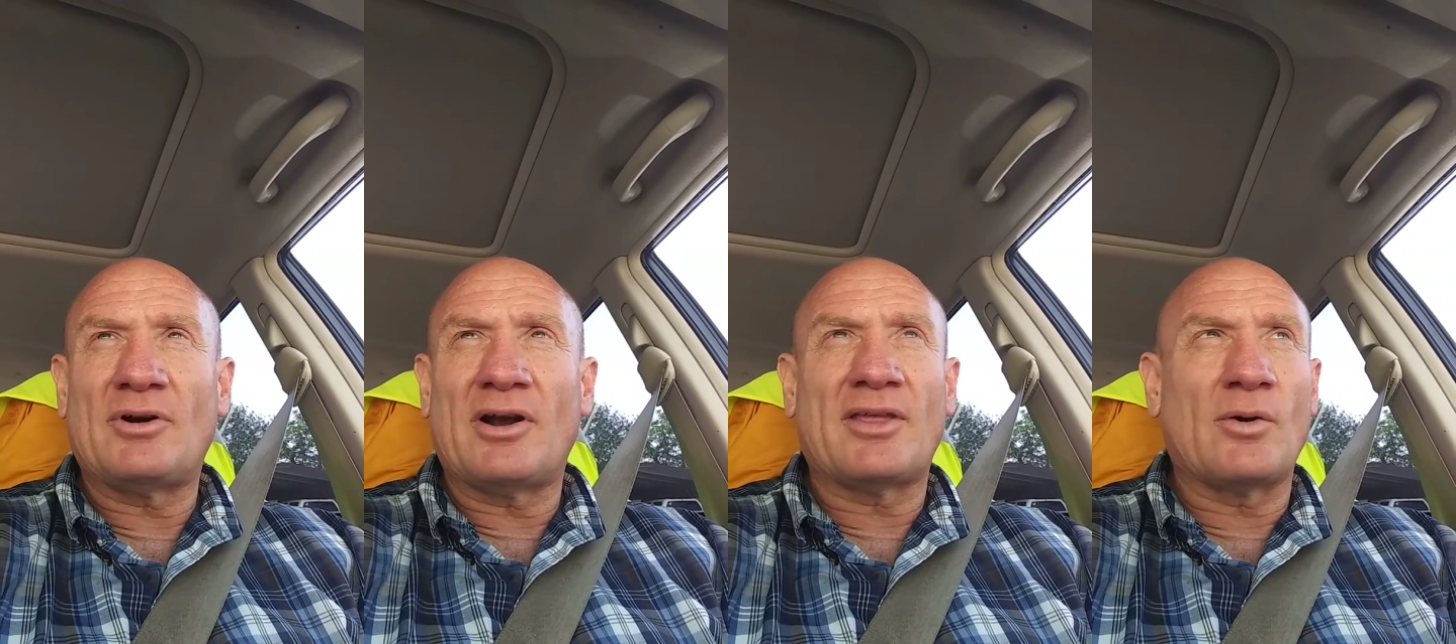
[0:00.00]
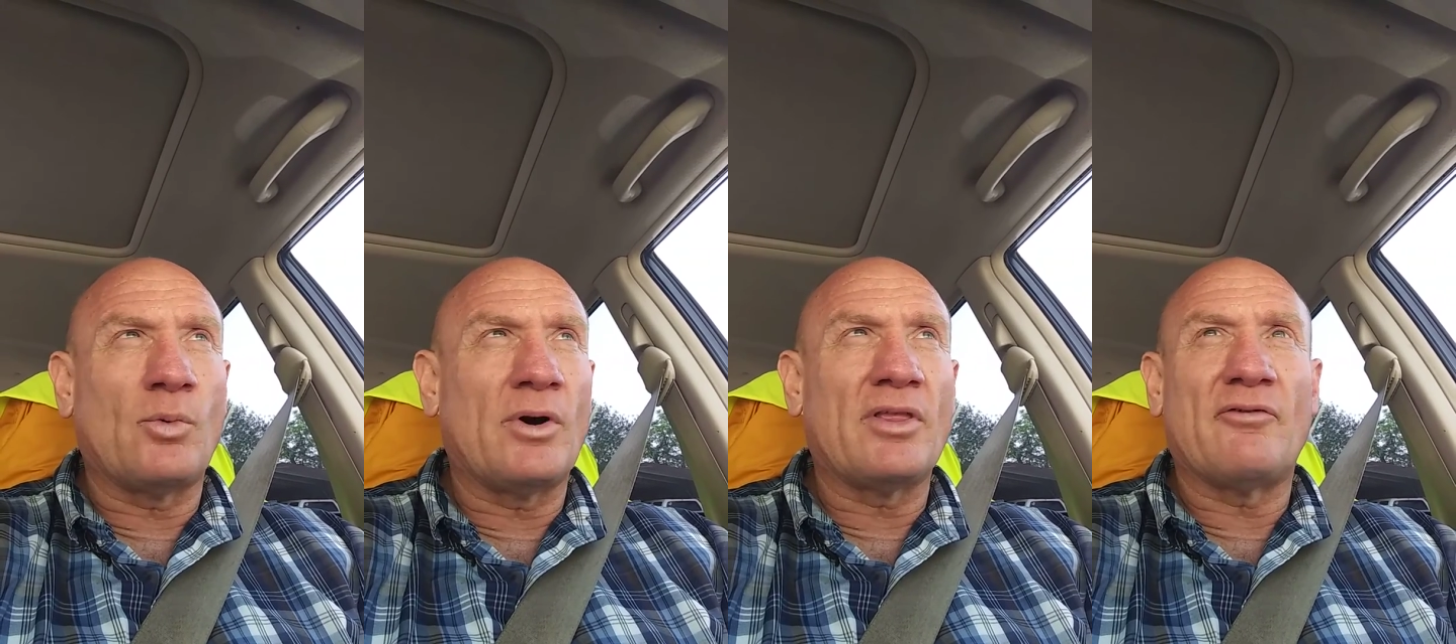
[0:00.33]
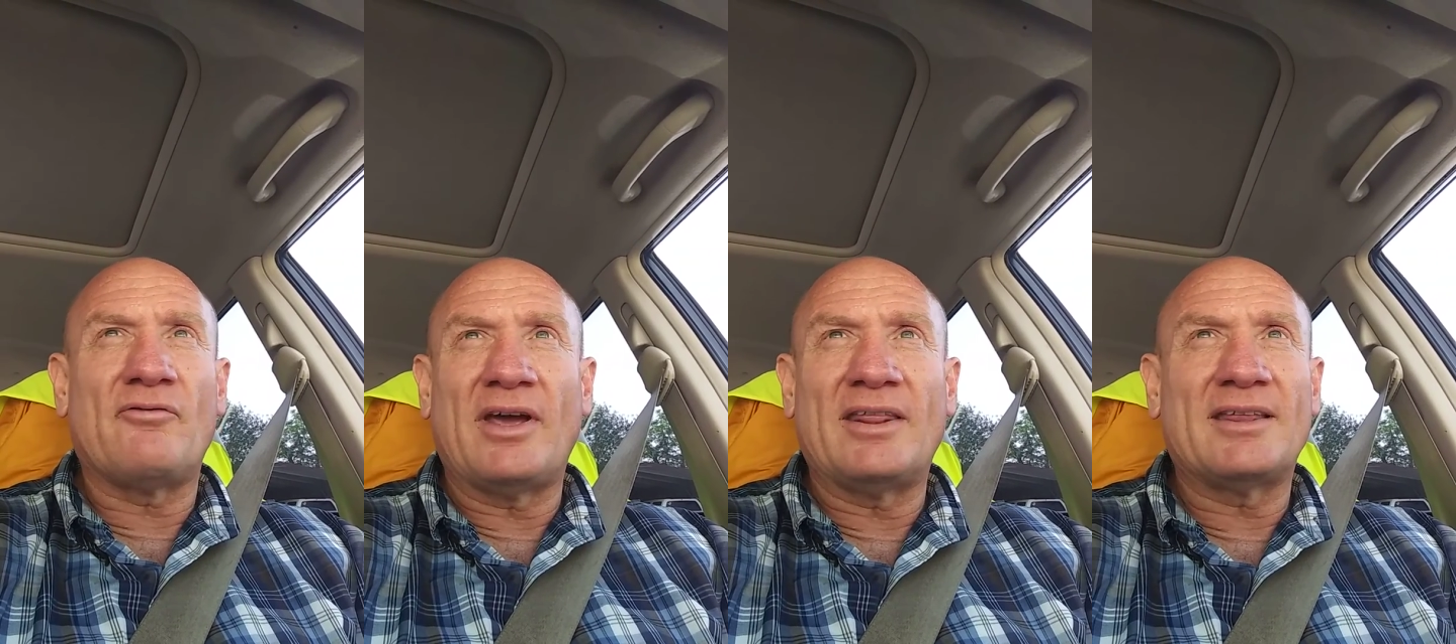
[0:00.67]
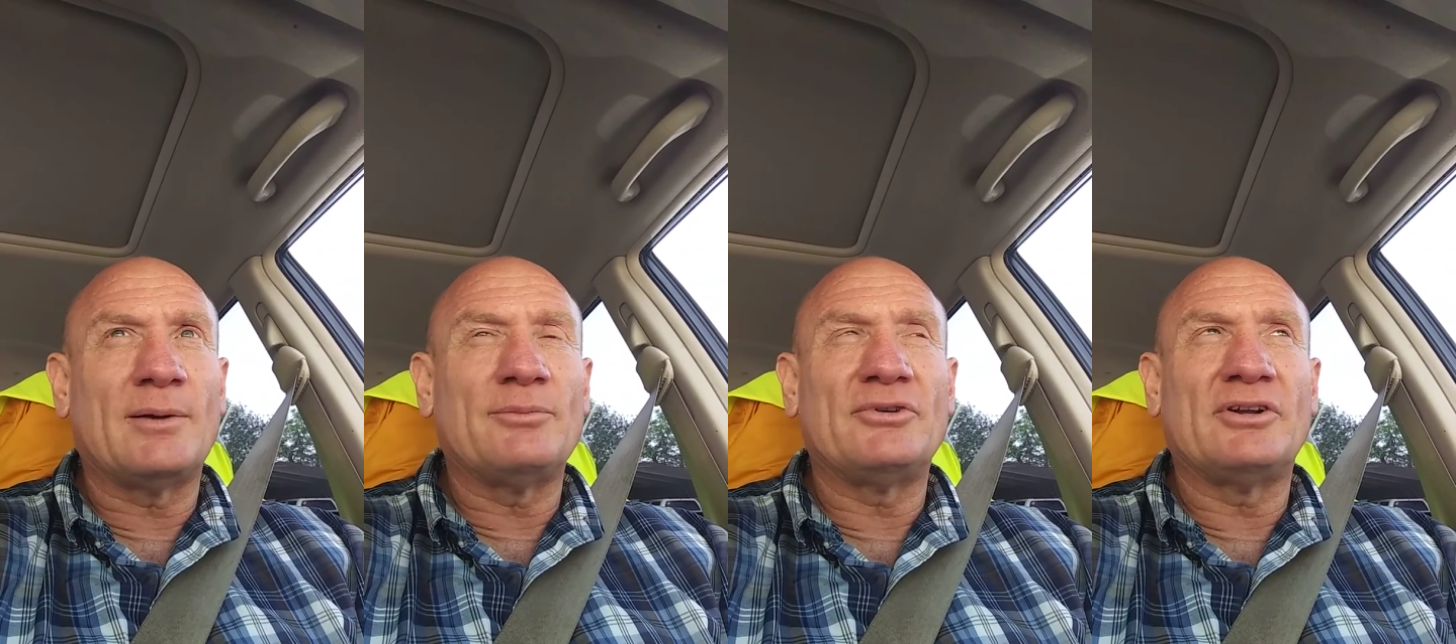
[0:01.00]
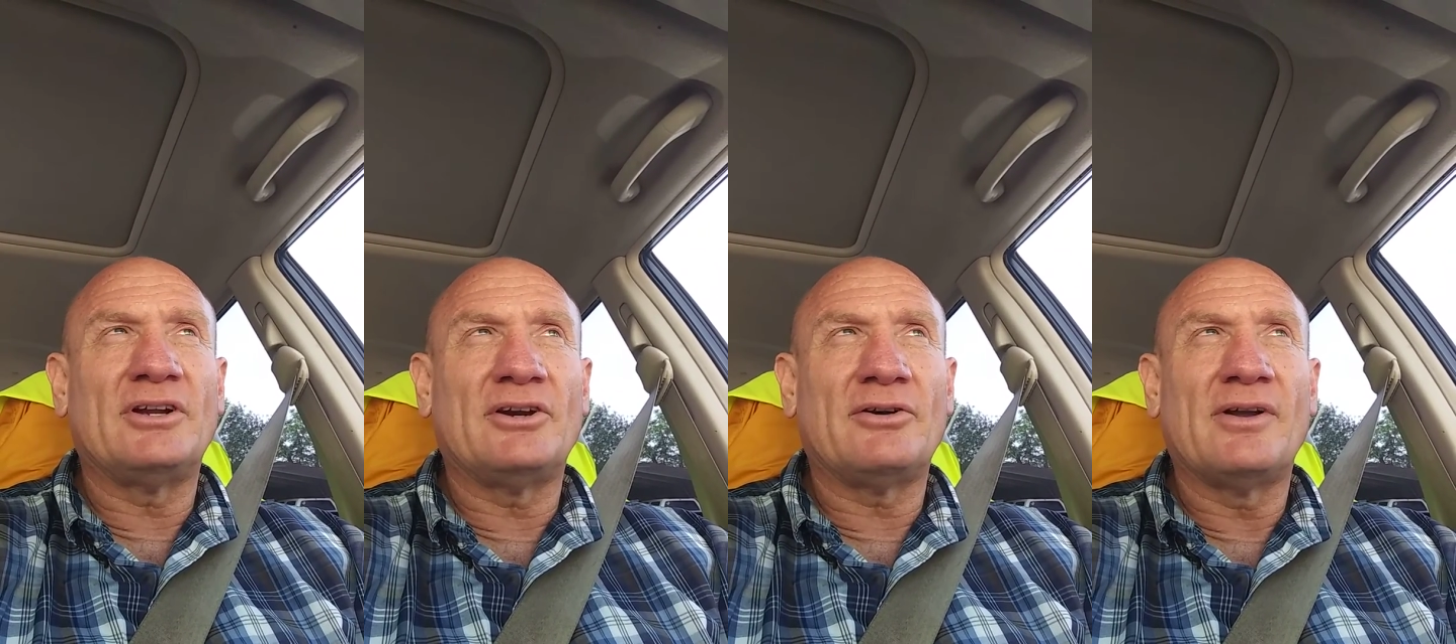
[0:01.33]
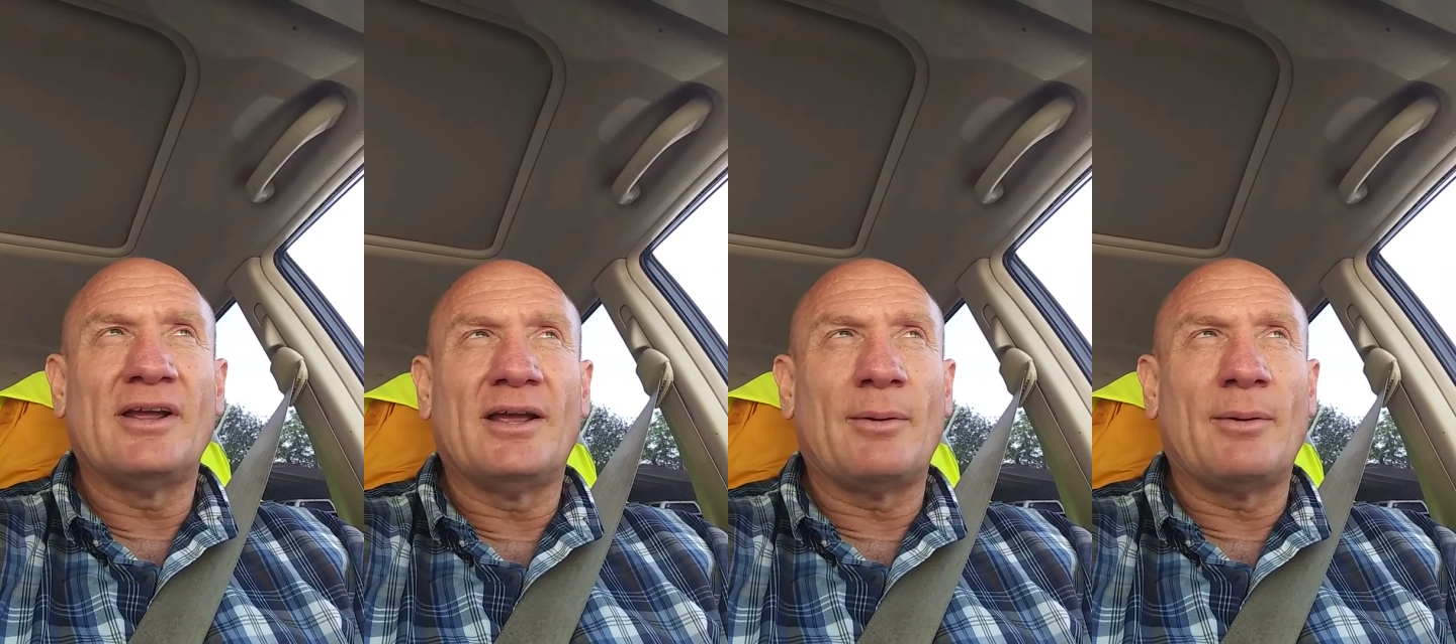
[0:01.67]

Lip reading: trying to think where the faith comes in here.